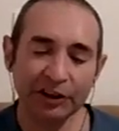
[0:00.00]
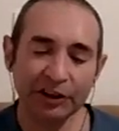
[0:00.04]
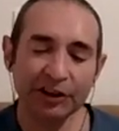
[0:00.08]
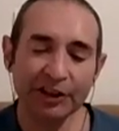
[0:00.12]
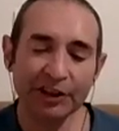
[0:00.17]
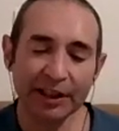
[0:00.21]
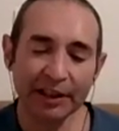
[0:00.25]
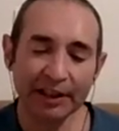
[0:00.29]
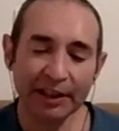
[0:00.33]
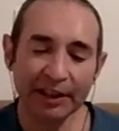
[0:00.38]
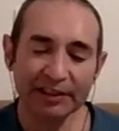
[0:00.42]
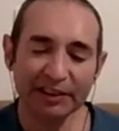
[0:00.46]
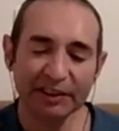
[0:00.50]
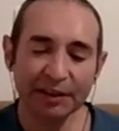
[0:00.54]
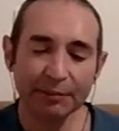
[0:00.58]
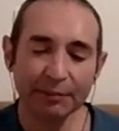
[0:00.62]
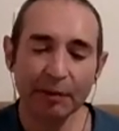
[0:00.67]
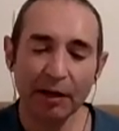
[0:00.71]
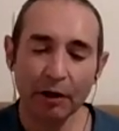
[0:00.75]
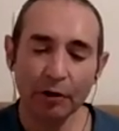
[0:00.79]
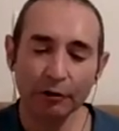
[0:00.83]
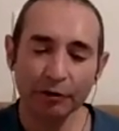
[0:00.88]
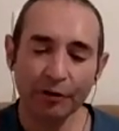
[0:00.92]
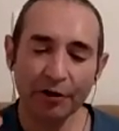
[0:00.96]
tell us
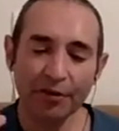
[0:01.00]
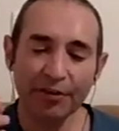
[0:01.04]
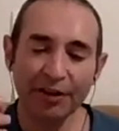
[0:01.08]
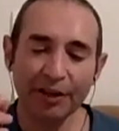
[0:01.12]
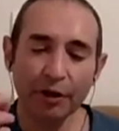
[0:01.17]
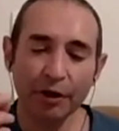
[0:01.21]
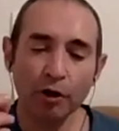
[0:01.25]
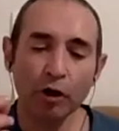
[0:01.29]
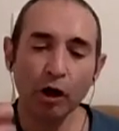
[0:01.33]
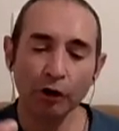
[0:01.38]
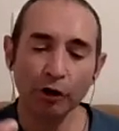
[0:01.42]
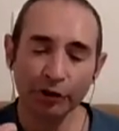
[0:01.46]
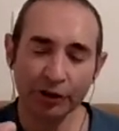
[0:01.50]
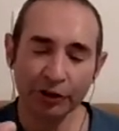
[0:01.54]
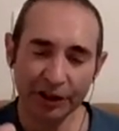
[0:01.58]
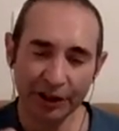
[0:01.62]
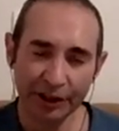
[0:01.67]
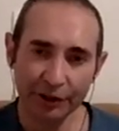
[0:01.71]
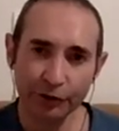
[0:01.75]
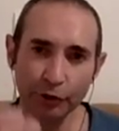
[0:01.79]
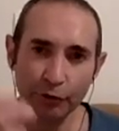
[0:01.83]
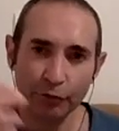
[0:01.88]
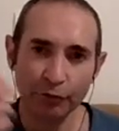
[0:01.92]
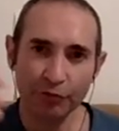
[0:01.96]
about the
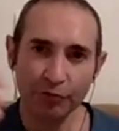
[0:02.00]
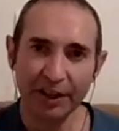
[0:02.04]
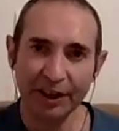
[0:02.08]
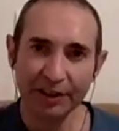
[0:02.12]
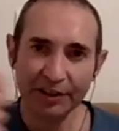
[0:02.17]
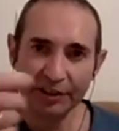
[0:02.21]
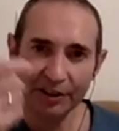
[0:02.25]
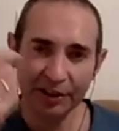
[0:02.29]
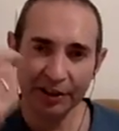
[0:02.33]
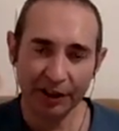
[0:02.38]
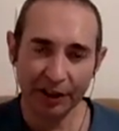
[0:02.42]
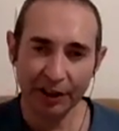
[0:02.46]
content of that